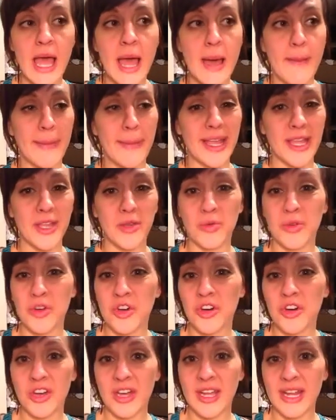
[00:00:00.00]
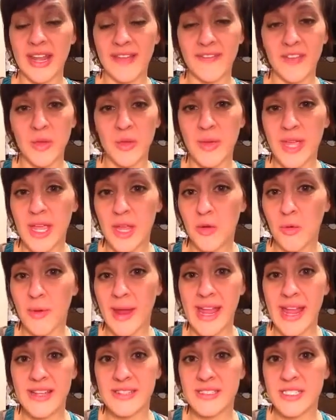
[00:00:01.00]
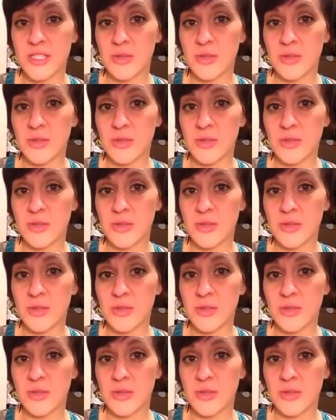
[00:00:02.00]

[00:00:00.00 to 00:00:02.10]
but you could, if you eat grains,